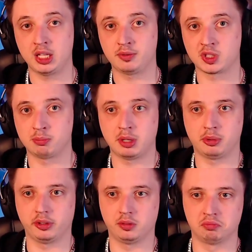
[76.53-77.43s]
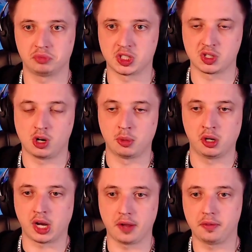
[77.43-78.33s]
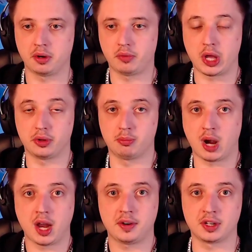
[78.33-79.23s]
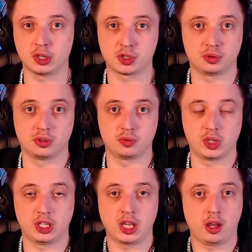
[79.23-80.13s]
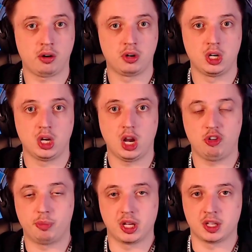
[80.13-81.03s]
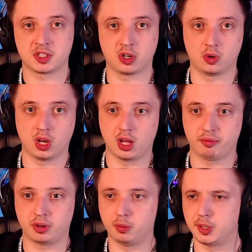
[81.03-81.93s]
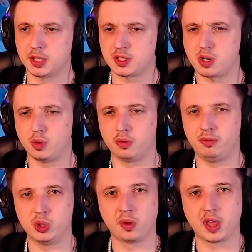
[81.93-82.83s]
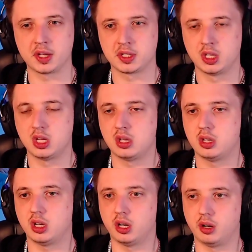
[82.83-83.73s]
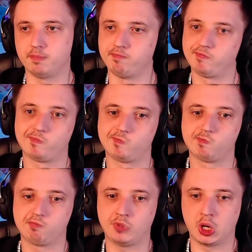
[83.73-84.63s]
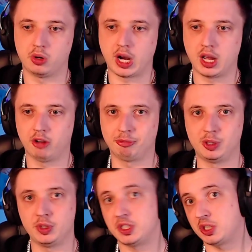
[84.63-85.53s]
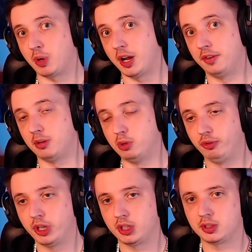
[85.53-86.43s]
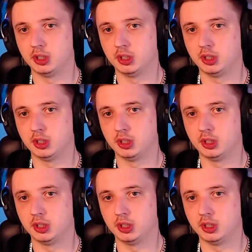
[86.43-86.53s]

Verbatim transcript: For some people that's normal. I don't mind and also don't really care. Everybody has their own life. Everybody has their own view on that. You know, I have my reasons why I didn't move yet.